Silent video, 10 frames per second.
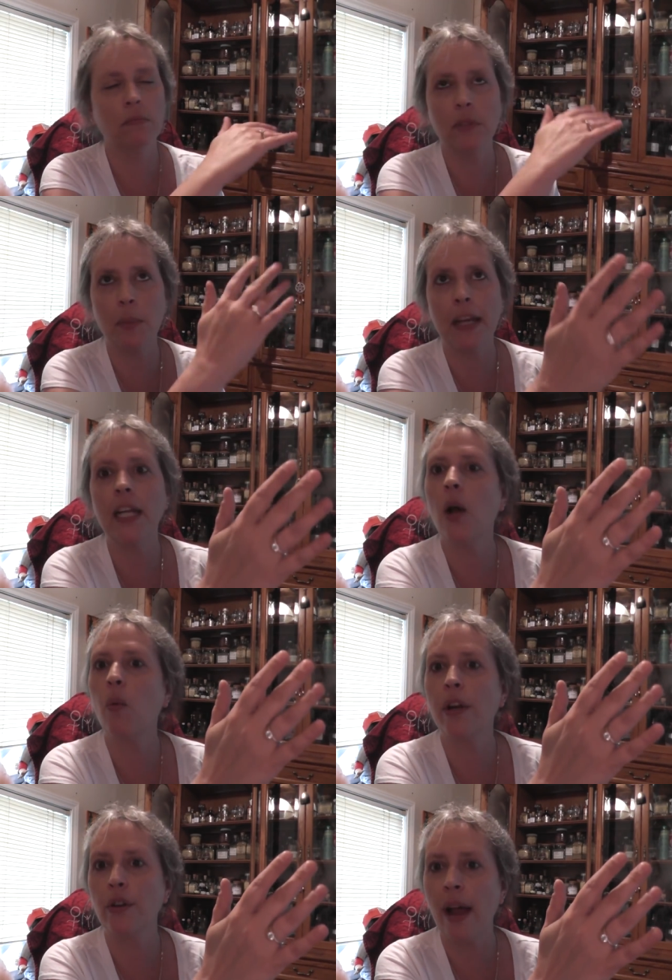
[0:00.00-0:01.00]
depending on
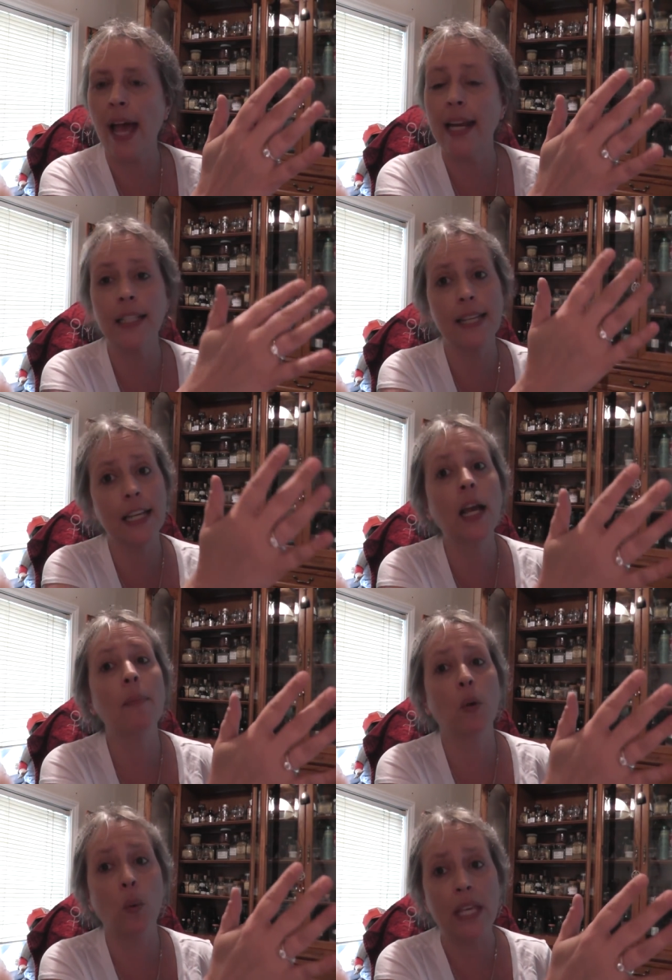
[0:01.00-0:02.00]
where you're at, it can take a
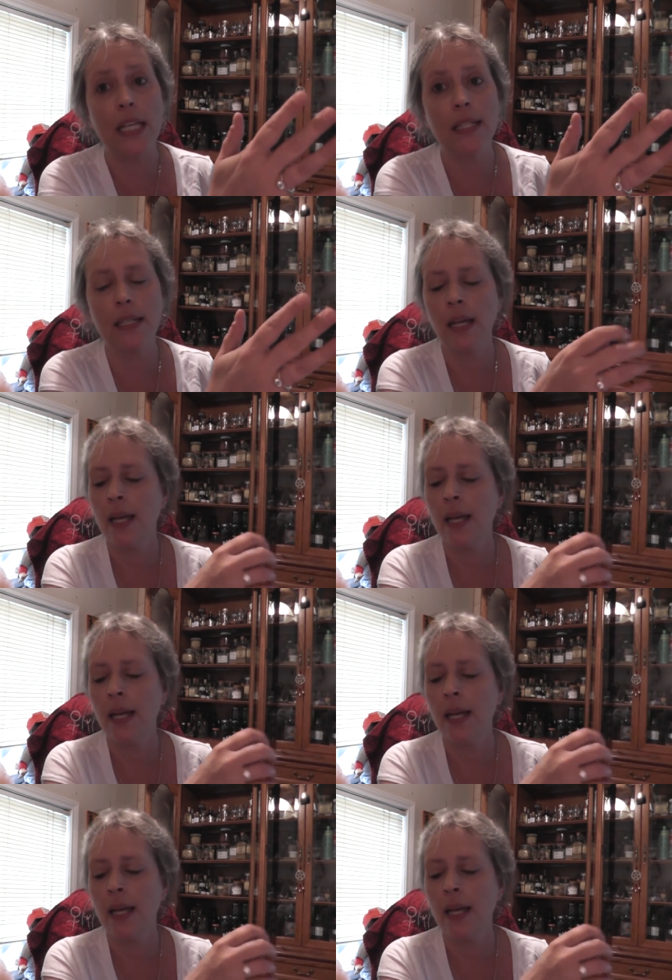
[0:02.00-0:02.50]
couple of weeks.